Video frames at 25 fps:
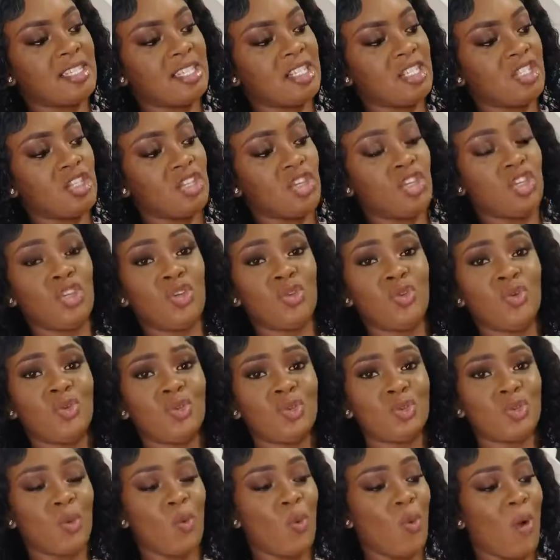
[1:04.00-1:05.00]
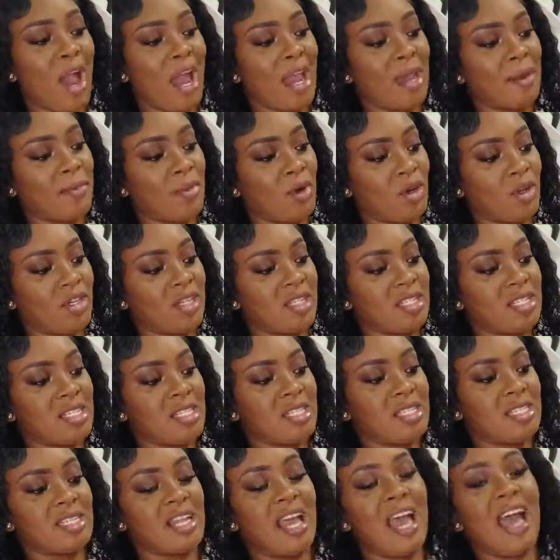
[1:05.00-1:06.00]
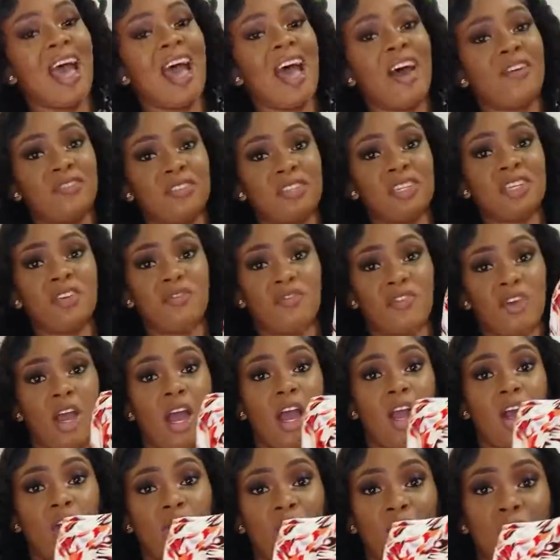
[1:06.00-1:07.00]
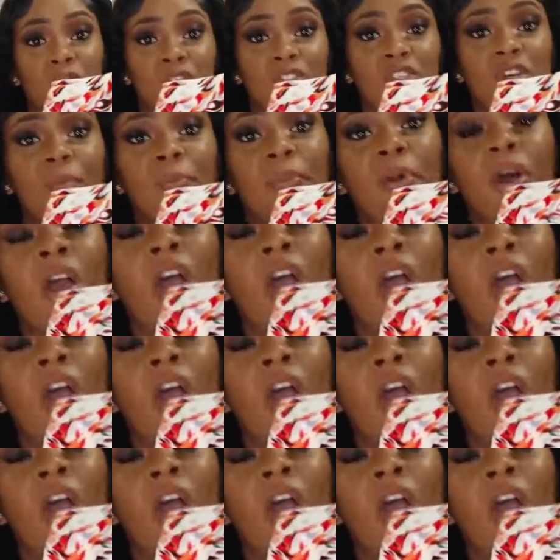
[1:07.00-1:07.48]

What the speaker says: these cute white buttons. Listen, I have to give you a close-up